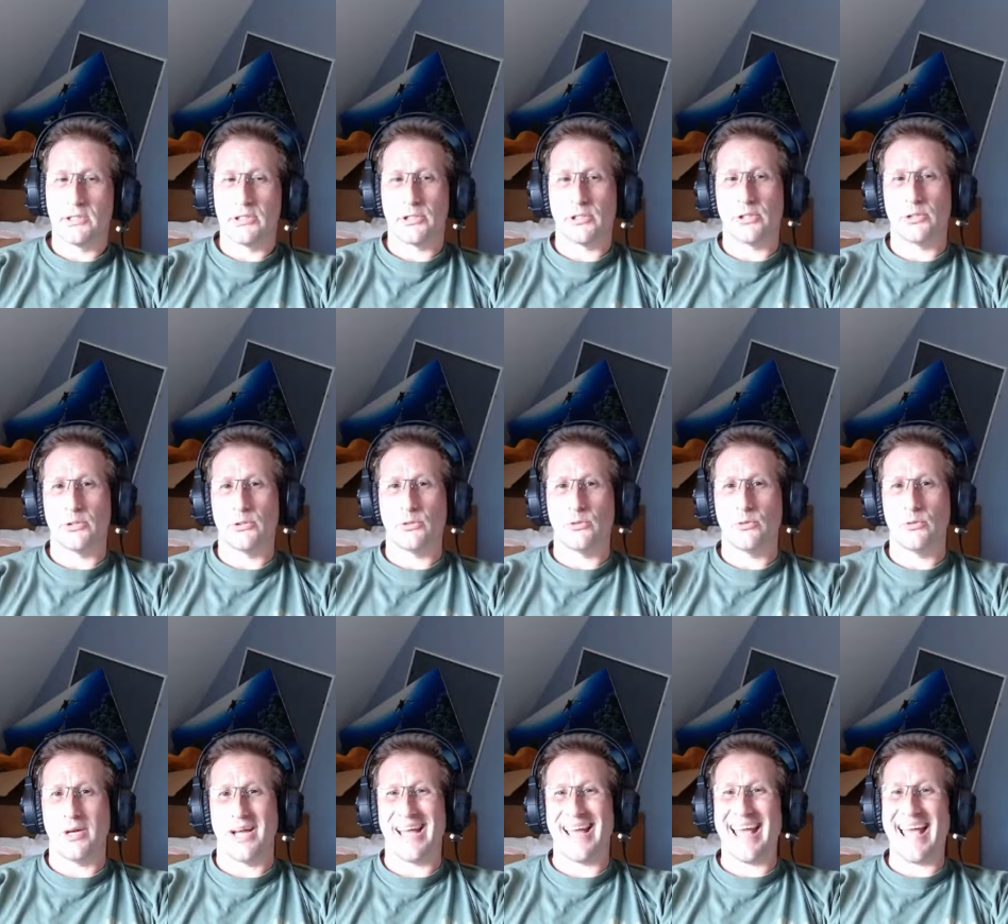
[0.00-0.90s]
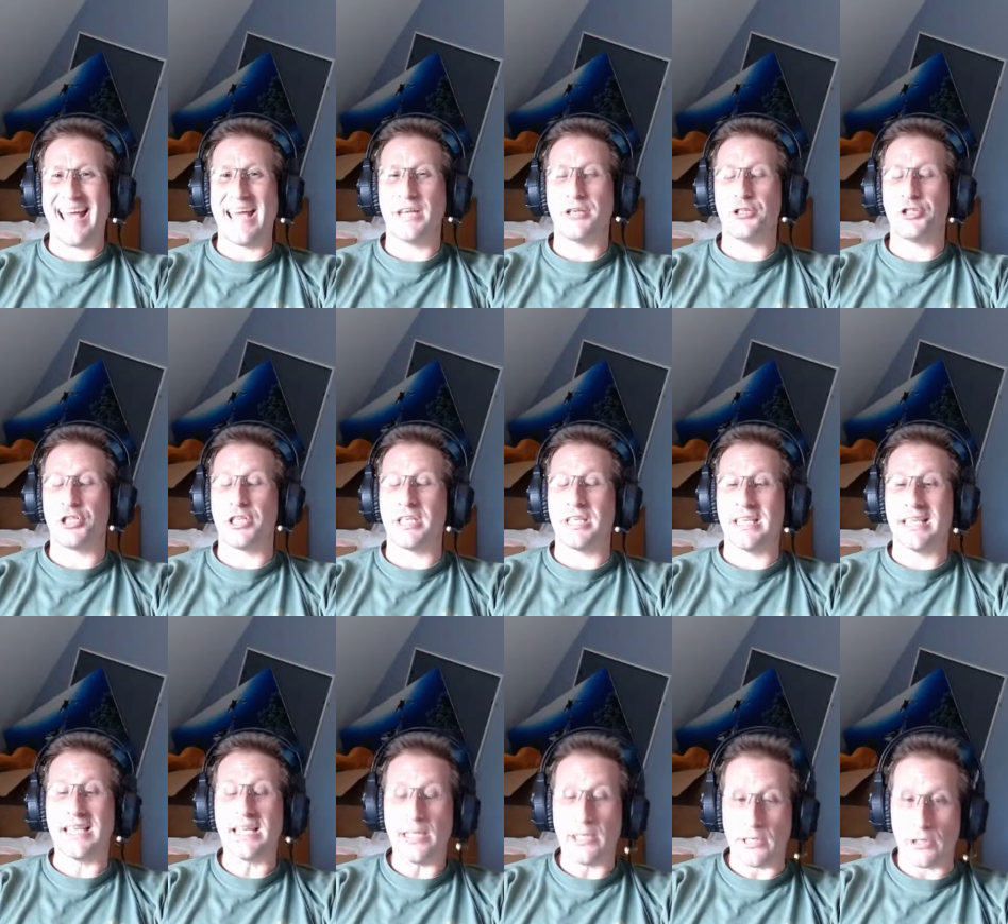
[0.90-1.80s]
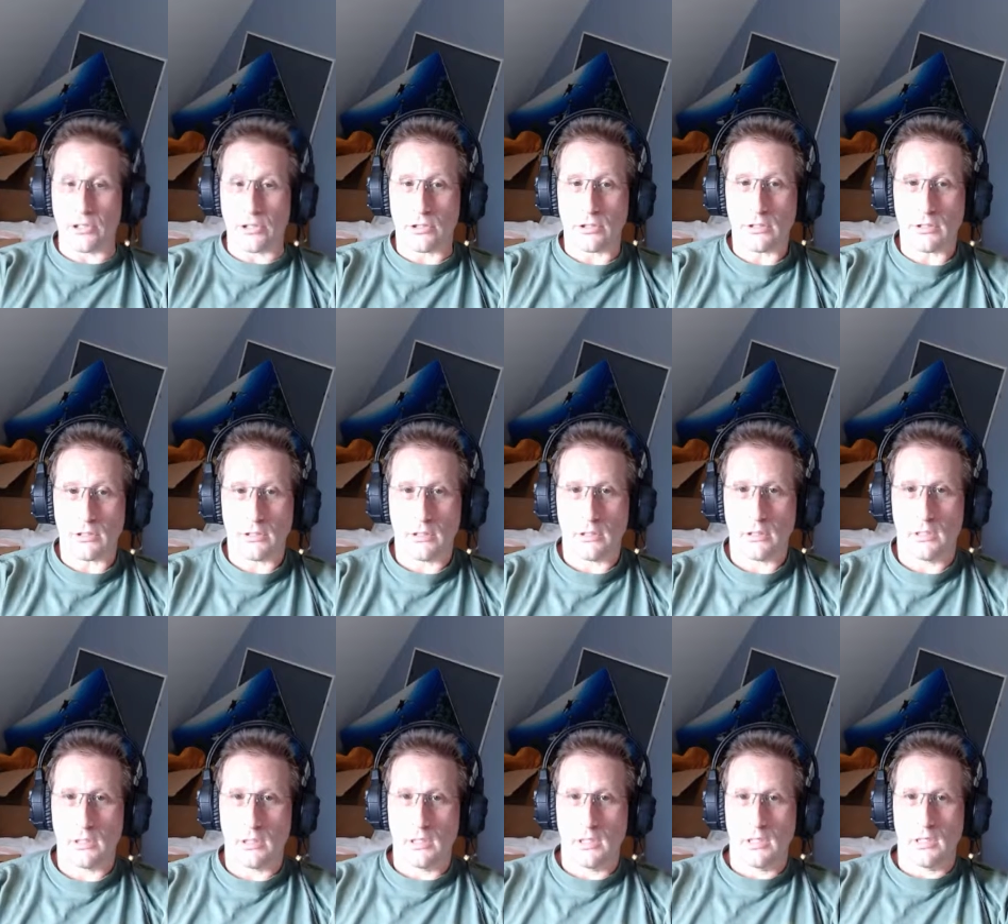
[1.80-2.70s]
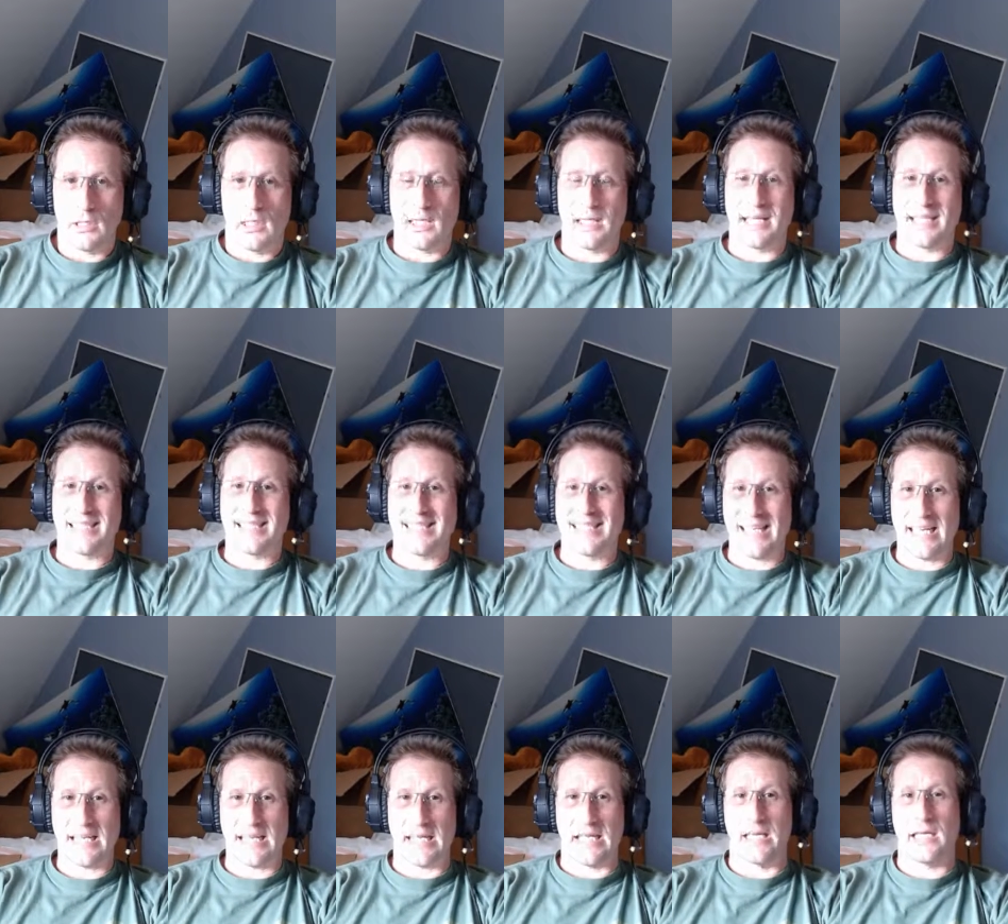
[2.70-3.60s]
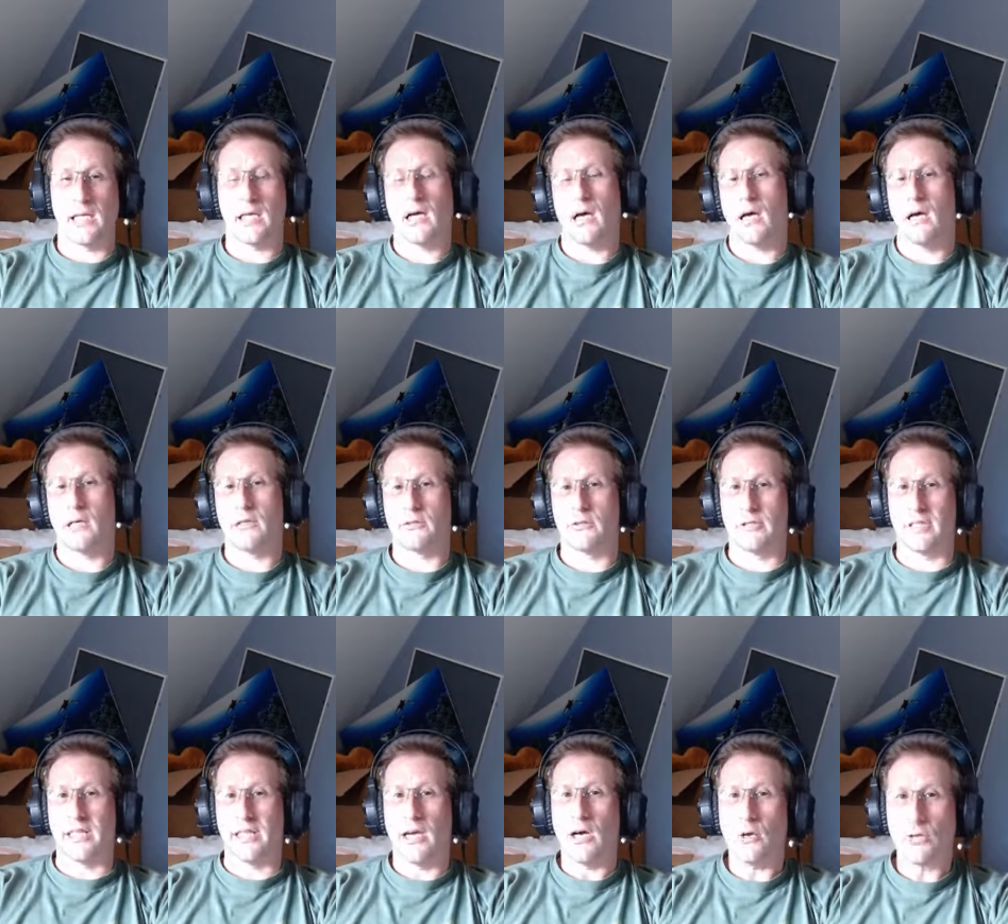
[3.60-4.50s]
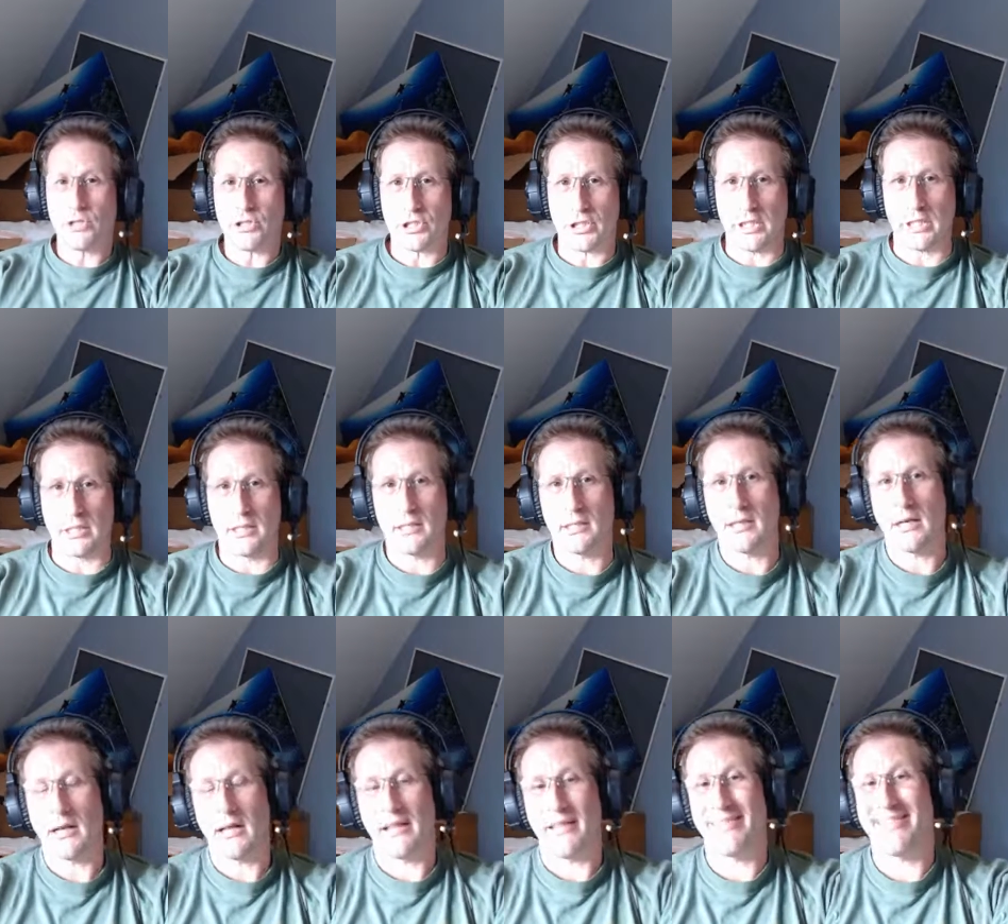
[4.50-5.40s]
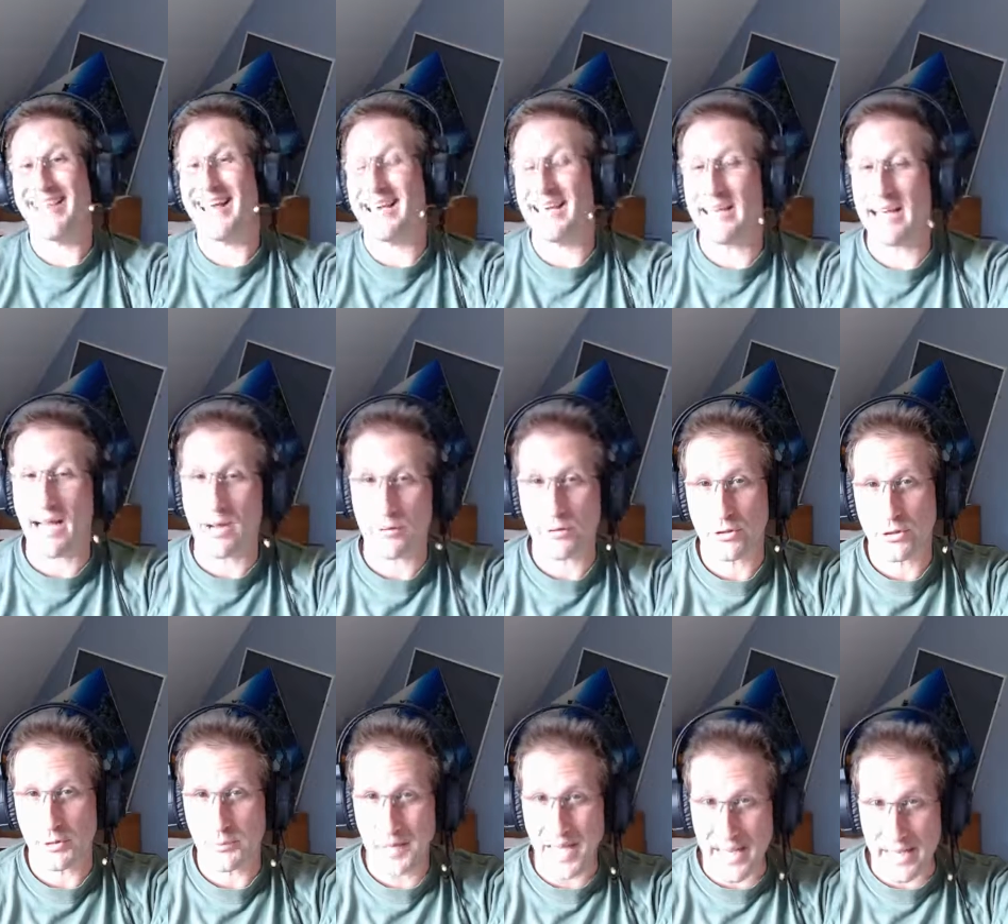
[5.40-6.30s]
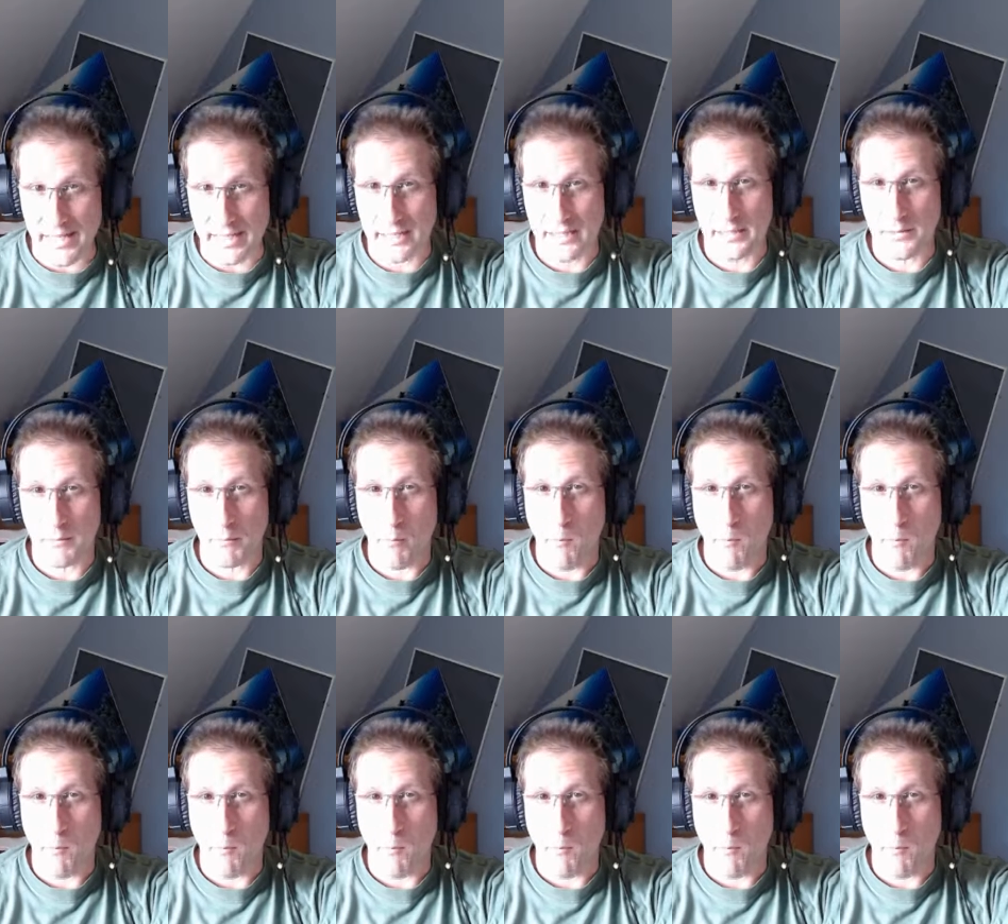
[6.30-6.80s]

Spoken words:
to engineer a city under the ocean than in outer space.